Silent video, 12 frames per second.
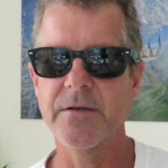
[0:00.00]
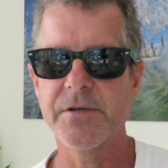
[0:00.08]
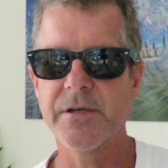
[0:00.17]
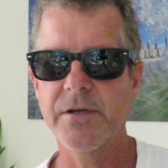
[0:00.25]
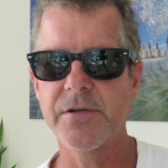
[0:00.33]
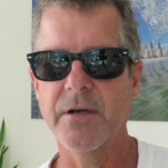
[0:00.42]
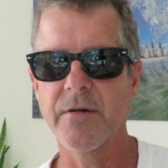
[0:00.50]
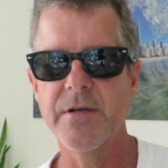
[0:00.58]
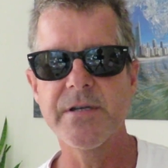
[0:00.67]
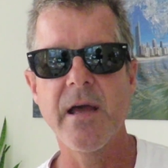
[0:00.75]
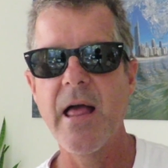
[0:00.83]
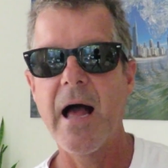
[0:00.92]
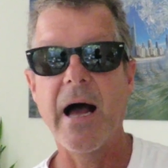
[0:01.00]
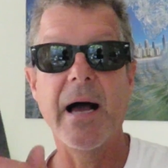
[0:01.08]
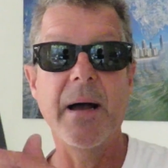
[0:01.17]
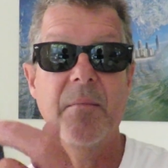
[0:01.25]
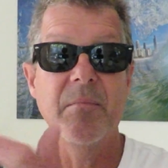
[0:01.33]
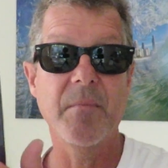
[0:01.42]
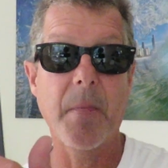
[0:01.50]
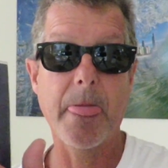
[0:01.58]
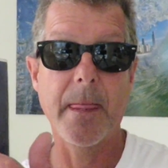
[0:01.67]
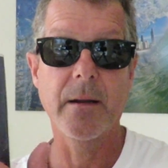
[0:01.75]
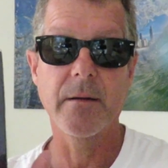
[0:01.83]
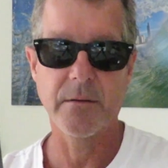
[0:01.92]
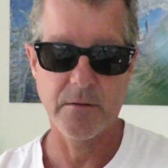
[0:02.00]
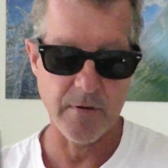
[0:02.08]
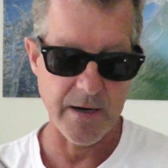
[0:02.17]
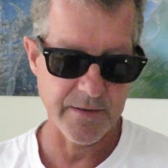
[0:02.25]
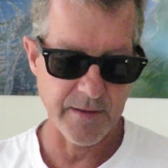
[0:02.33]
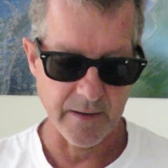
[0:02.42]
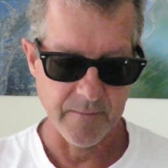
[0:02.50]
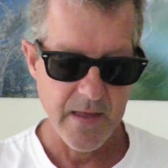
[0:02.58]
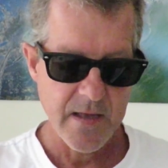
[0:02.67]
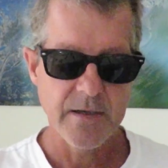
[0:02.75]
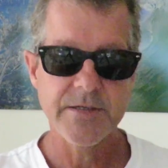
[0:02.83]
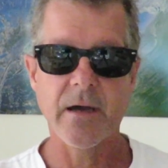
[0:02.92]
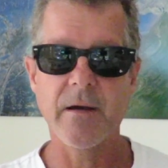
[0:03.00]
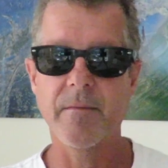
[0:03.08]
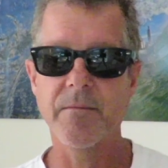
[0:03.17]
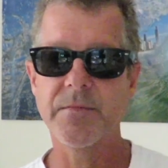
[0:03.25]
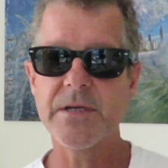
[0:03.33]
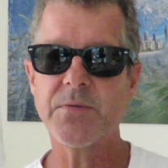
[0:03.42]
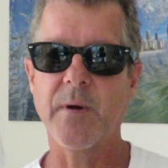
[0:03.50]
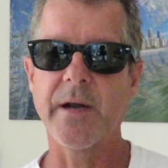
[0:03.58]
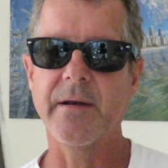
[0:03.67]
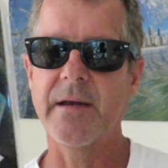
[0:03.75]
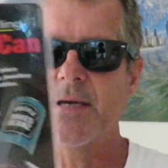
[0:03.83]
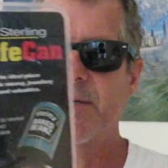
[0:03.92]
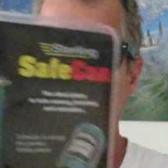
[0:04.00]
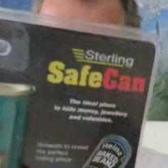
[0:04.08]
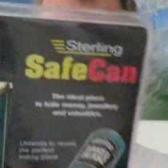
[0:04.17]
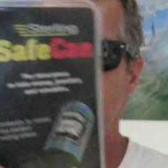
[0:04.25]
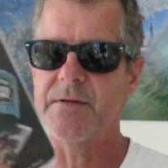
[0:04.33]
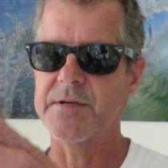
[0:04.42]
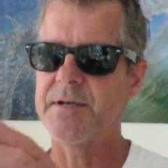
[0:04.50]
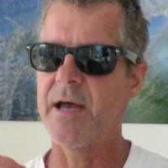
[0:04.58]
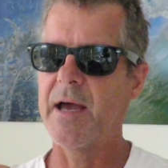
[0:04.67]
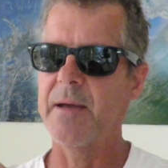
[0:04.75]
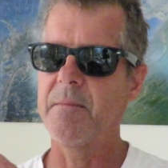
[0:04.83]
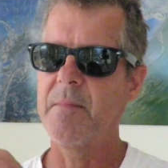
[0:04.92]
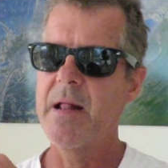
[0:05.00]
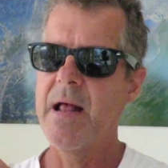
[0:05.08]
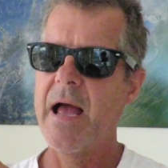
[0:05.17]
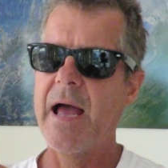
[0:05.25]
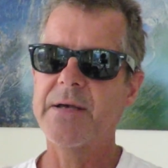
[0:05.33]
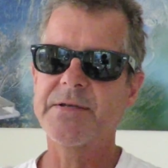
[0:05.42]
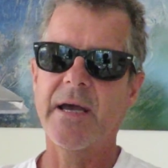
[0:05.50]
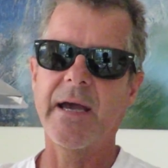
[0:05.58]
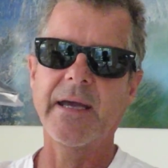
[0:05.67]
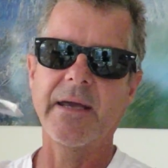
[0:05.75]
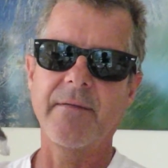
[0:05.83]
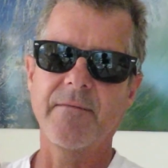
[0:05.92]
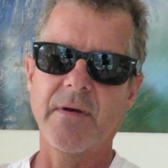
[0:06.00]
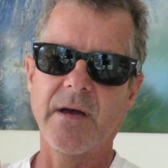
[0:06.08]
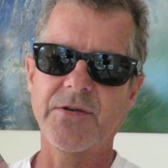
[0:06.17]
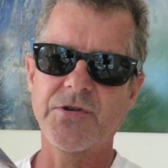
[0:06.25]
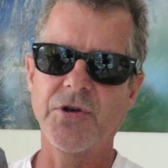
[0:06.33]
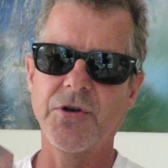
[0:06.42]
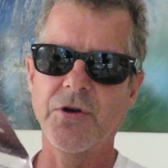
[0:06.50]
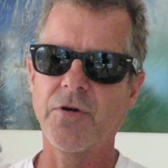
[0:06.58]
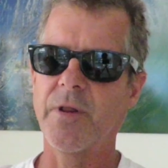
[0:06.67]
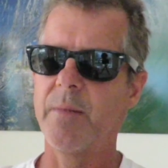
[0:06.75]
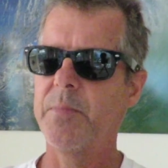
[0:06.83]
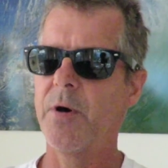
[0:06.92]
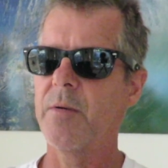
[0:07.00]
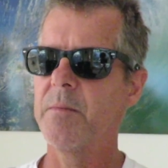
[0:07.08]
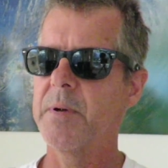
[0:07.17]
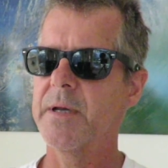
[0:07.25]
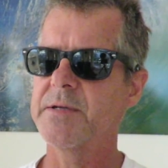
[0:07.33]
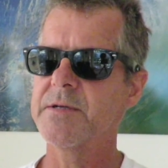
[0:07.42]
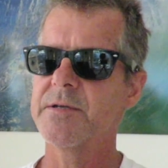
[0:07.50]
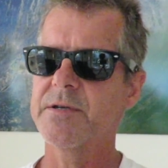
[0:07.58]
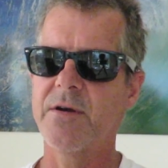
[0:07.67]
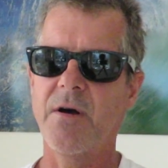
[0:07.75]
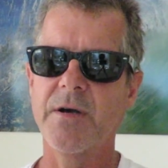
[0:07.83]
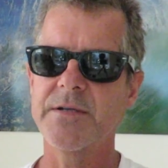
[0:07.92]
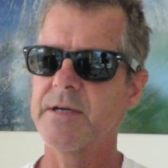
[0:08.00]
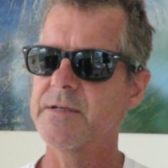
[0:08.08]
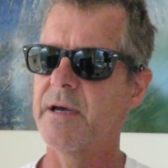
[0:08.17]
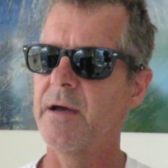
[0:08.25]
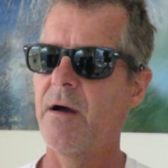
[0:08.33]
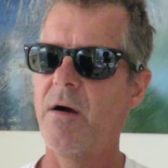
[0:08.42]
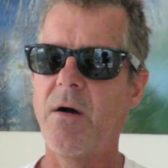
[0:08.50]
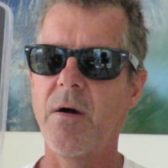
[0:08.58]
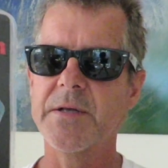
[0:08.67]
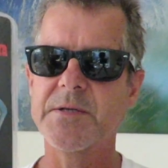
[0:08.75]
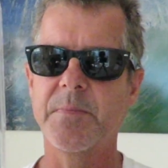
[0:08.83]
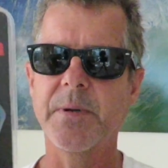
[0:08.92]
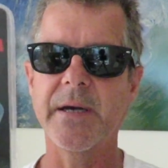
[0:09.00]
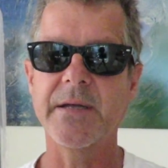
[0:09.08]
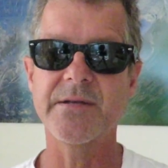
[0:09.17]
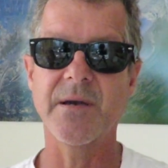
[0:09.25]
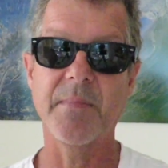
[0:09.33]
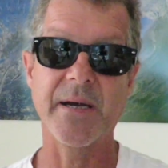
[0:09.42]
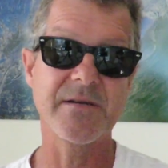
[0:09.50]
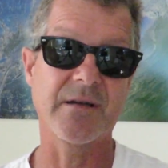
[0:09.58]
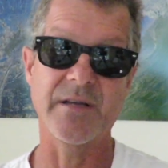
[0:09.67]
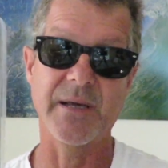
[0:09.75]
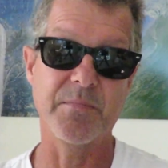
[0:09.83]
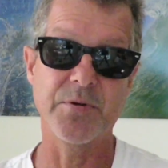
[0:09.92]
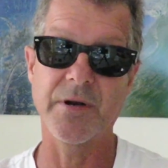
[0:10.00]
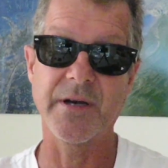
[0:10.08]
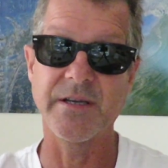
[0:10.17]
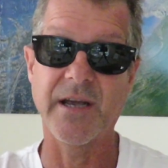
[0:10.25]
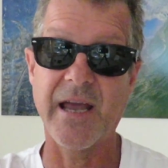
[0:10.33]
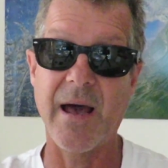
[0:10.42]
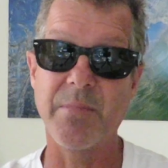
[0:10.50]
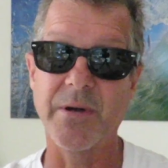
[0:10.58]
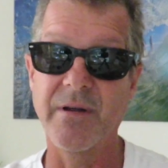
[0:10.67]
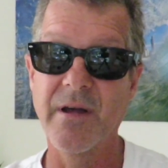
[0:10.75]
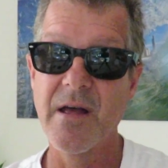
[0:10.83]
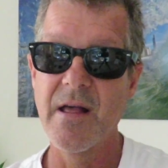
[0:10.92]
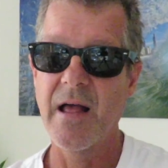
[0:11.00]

English dictionaries. Great thing. So this one is exactly the same, has a turn on the bottom, but it's disguised as a Heinz bean. So basically you put it in your cupboard.